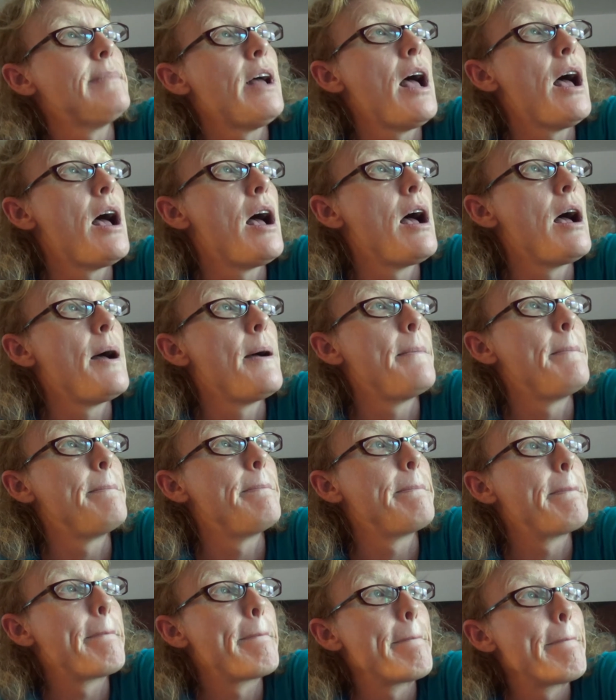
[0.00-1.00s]

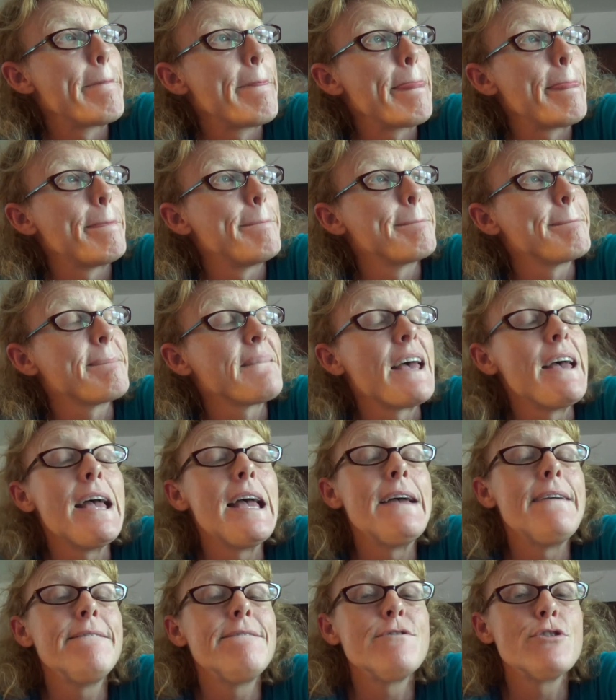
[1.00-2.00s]
If
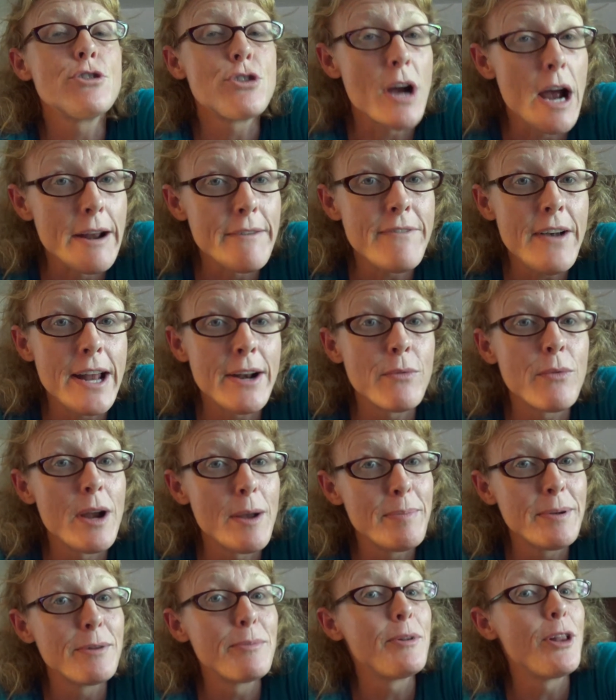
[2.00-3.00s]
you're trying to find a
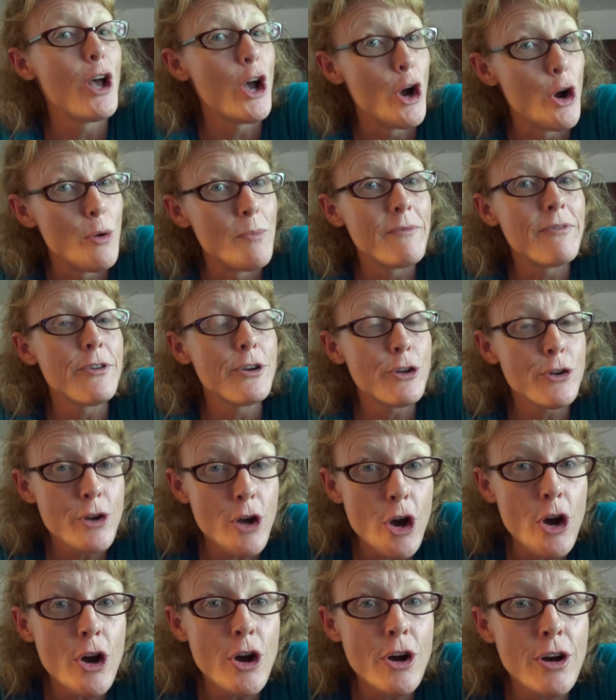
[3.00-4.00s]
reputable home for your
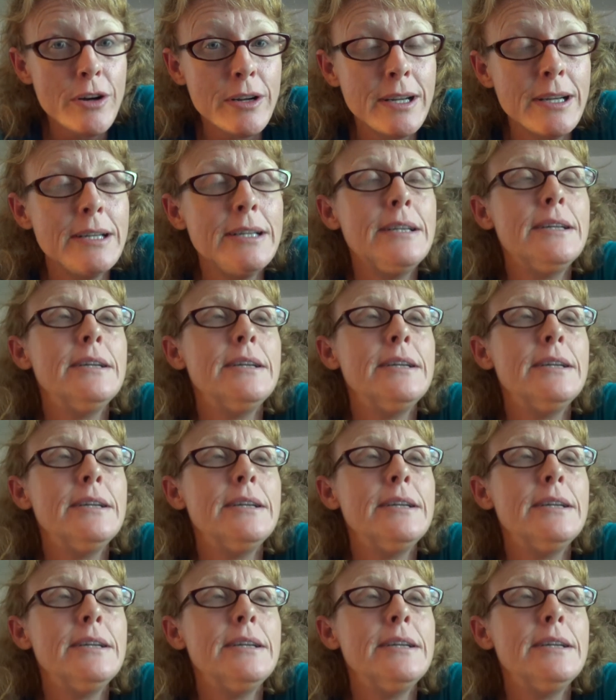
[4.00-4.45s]
dog,